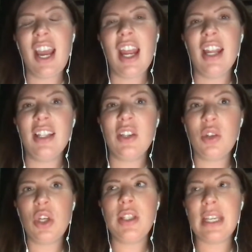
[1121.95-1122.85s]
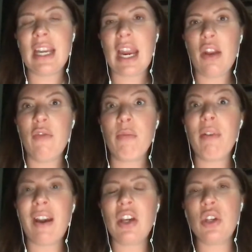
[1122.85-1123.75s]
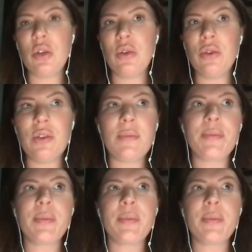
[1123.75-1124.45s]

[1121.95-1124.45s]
And so using kind of professionals